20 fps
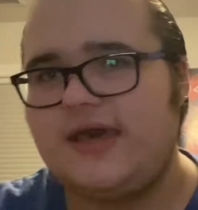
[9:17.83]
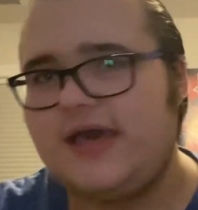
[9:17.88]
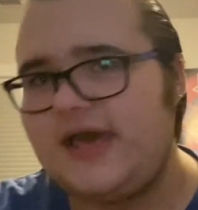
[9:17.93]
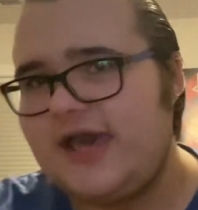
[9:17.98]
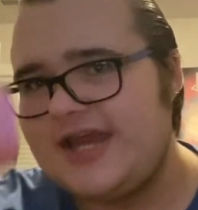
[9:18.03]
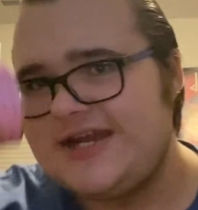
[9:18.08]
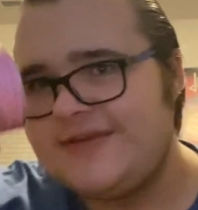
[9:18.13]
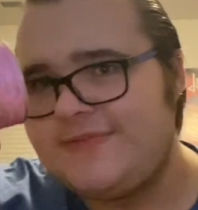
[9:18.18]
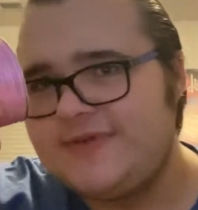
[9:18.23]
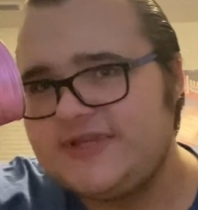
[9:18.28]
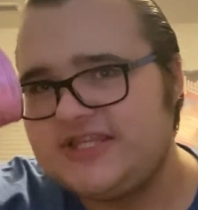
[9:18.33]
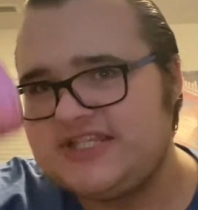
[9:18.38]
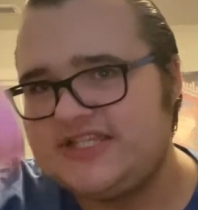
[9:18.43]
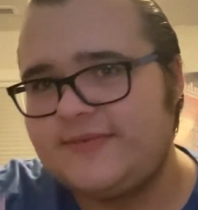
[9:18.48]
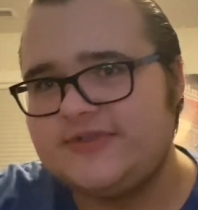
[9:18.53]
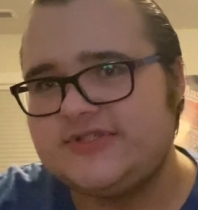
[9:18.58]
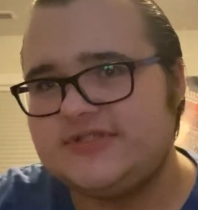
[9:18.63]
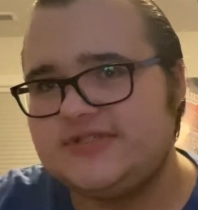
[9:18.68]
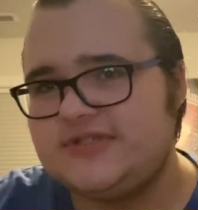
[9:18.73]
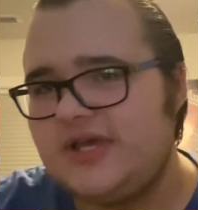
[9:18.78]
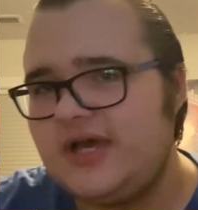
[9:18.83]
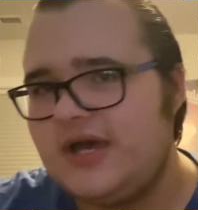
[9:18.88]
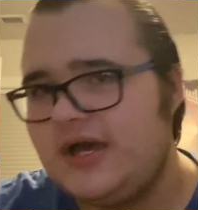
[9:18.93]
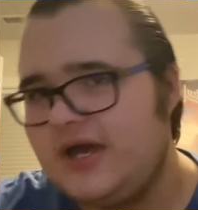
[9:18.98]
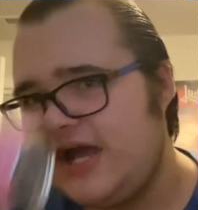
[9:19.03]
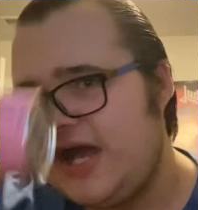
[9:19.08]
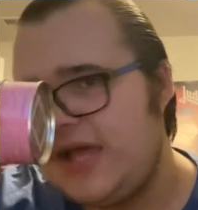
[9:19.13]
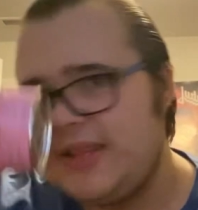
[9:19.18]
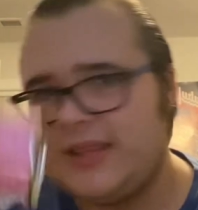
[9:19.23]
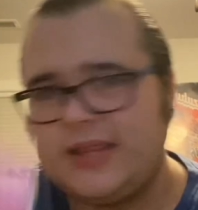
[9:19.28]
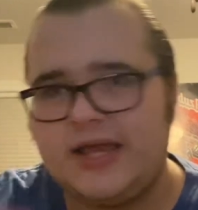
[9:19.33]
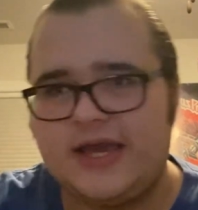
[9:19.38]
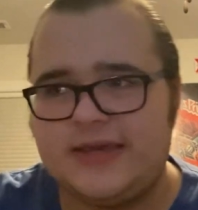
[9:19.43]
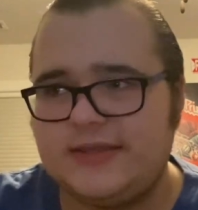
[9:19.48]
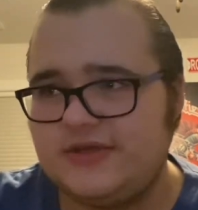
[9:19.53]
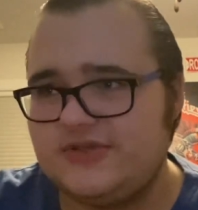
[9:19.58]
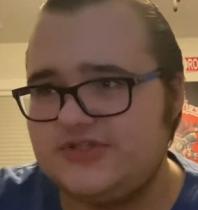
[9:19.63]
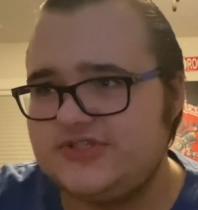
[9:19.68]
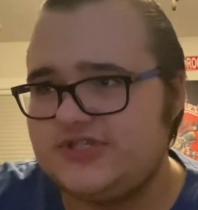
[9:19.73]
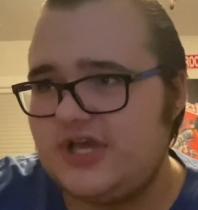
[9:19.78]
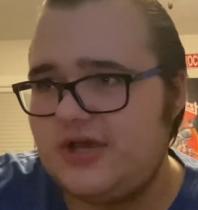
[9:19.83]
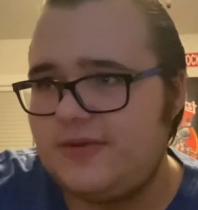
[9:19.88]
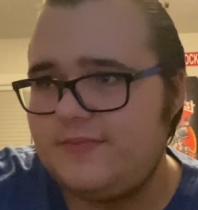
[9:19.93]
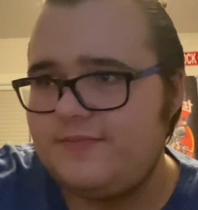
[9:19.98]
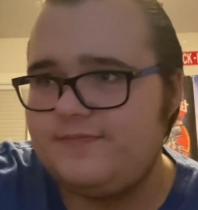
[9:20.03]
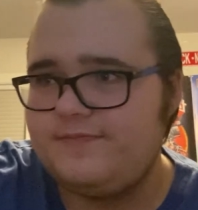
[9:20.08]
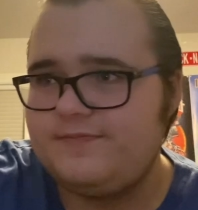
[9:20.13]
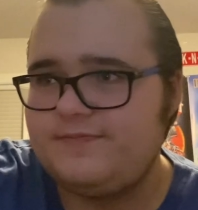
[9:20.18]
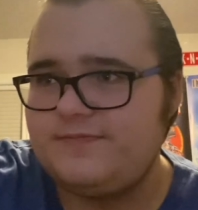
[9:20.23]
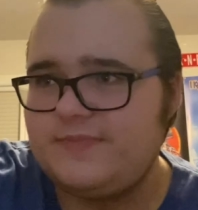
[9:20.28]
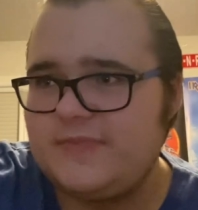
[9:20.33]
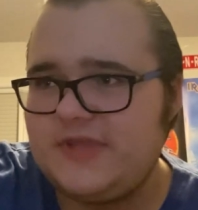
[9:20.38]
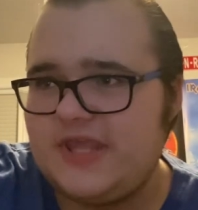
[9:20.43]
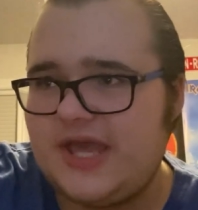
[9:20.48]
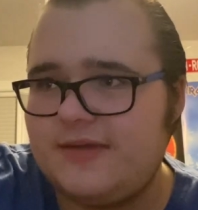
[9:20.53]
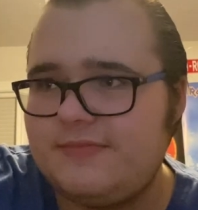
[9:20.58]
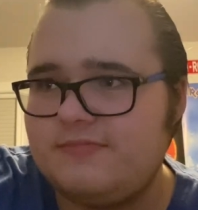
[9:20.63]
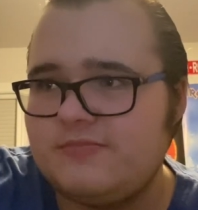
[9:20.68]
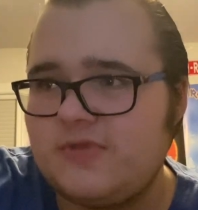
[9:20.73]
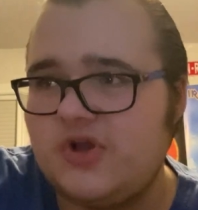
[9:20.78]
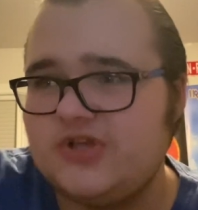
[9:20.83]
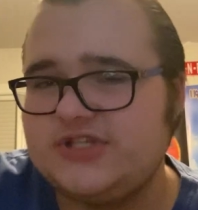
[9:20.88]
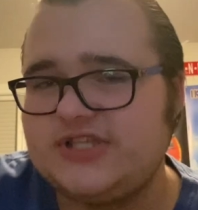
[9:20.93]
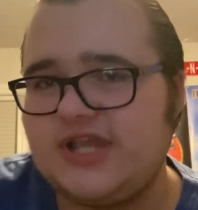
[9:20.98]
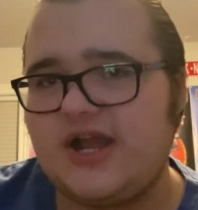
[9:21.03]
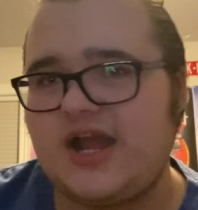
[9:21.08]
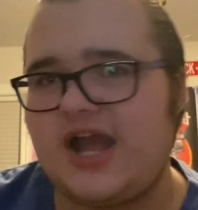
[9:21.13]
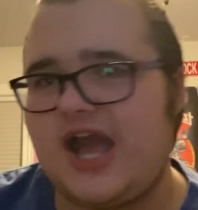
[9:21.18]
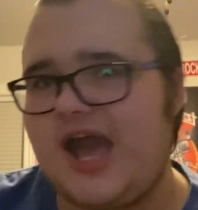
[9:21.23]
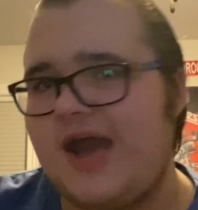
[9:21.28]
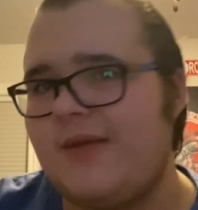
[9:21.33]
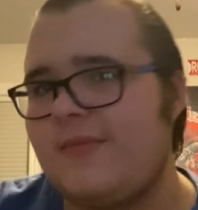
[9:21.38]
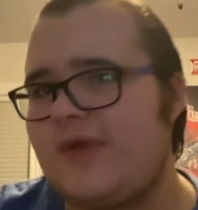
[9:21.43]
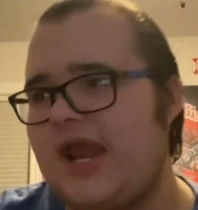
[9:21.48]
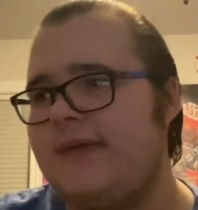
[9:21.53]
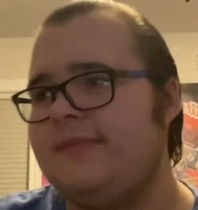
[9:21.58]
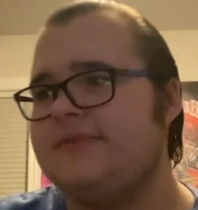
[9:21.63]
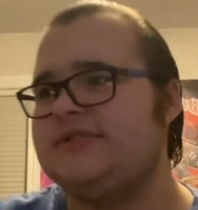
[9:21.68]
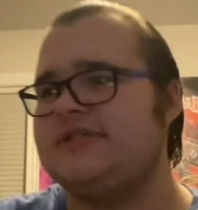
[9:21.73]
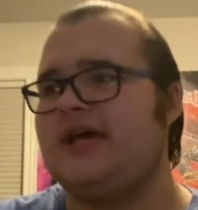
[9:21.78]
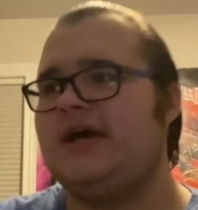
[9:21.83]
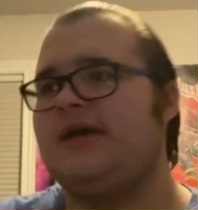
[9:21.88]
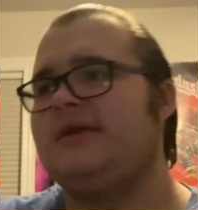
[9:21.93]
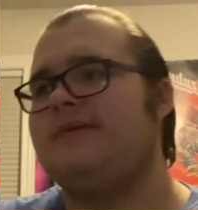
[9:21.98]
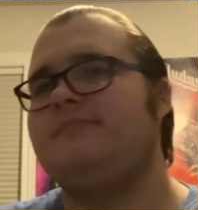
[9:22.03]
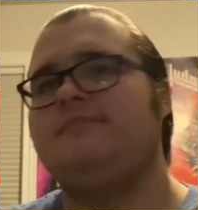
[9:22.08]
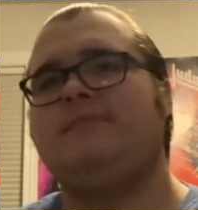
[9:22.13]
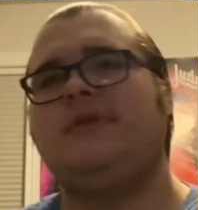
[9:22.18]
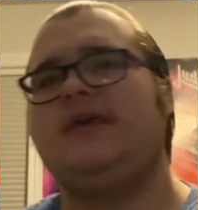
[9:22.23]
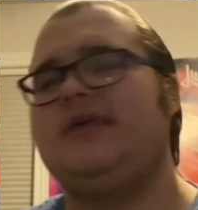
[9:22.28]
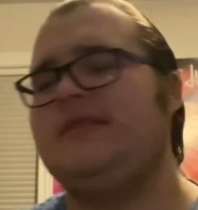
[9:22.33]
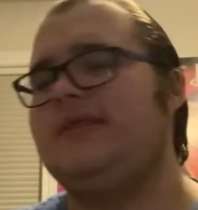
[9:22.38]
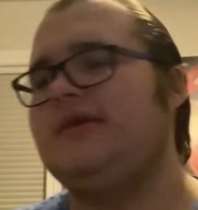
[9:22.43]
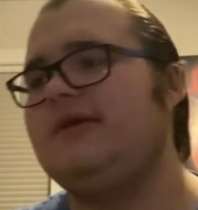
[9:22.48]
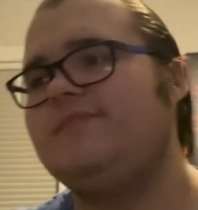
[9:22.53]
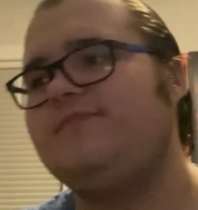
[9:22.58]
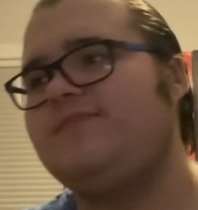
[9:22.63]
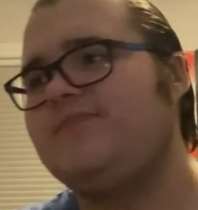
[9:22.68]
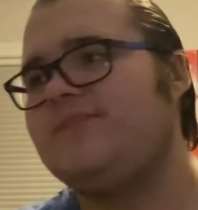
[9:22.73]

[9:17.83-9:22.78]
I had to pick this up online though, so yeah, Murray's.com or Amazon mainly.